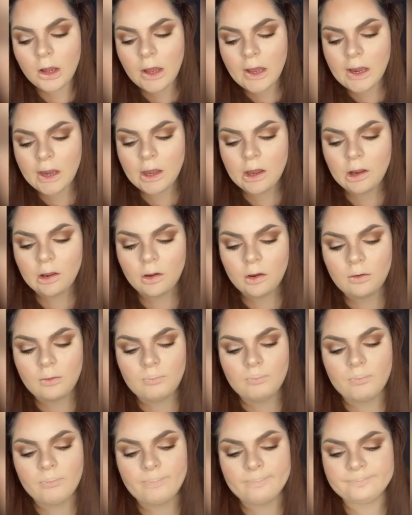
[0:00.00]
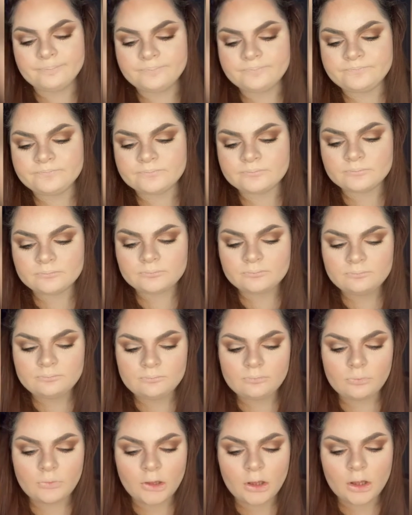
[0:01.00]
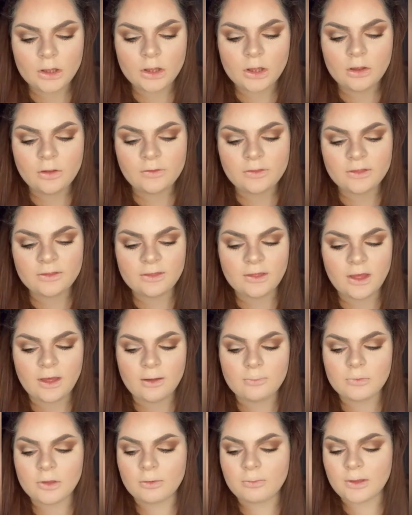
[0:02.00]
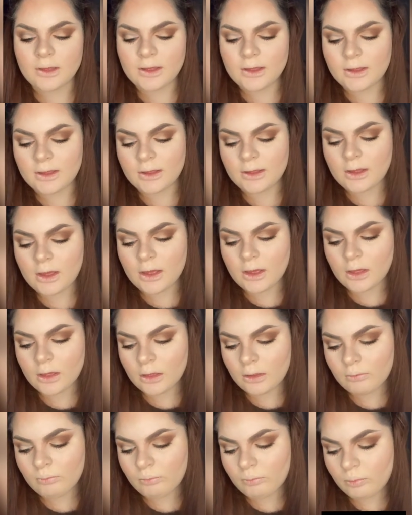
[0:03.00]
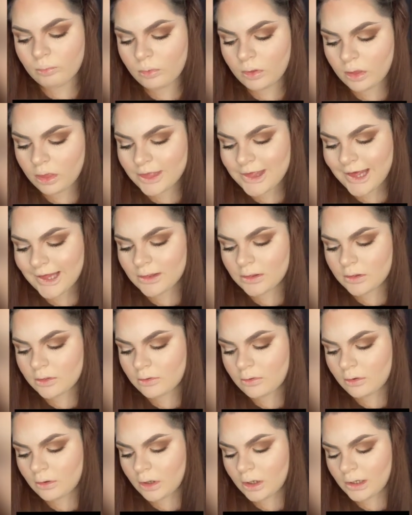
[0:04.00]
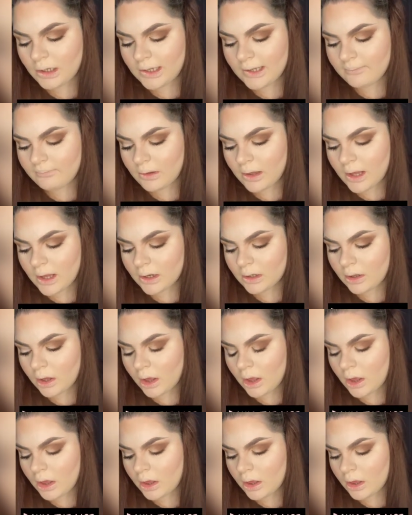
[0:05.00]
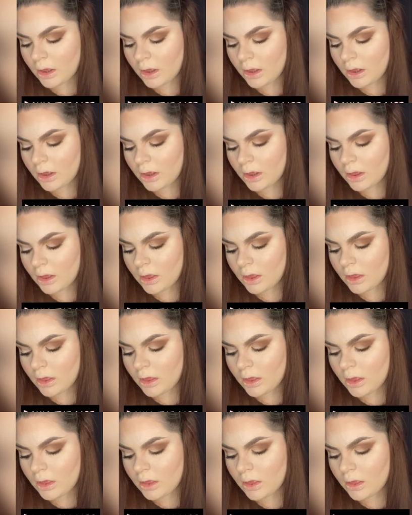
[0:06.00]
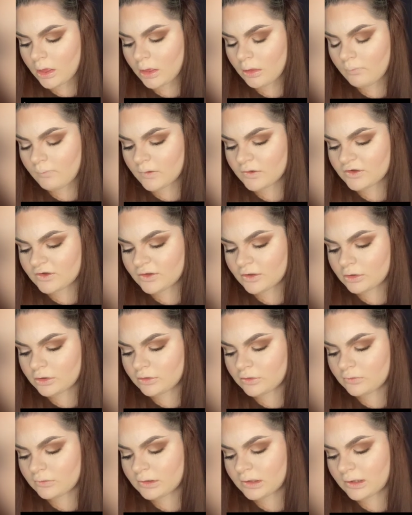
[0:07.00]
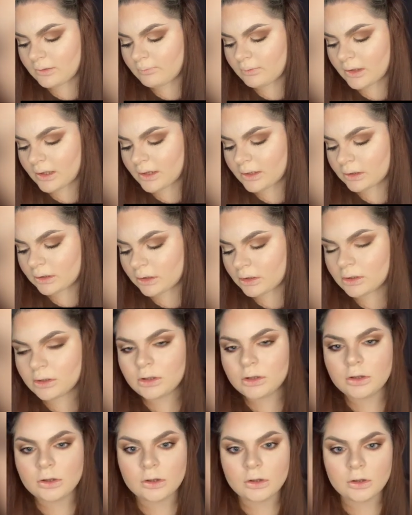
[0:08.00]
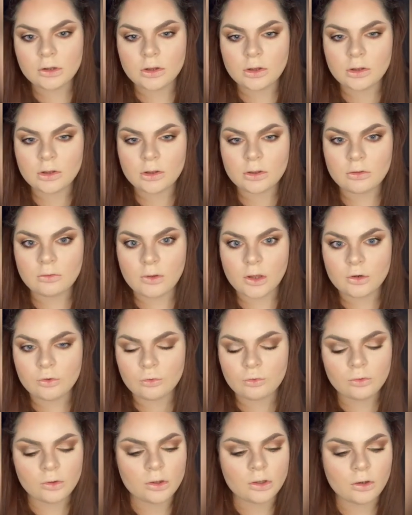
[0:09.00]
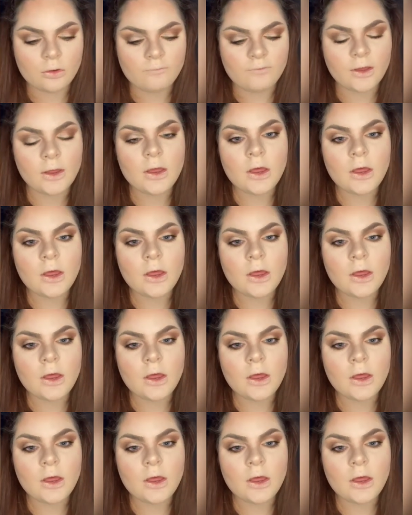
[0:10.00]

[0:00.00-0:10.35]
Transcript: I use this MUA Intense Colour Lip Liner, which is a nude lip liner. Quite nude, love it.